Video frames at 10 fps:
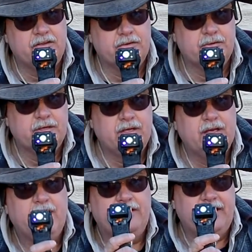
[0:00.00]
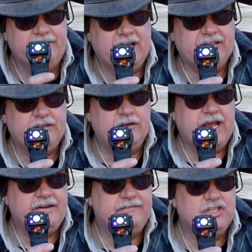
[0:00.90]
you, and they've got their
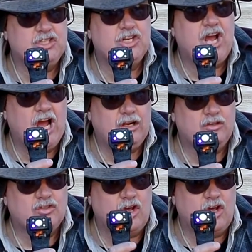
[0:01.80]
night vision goggles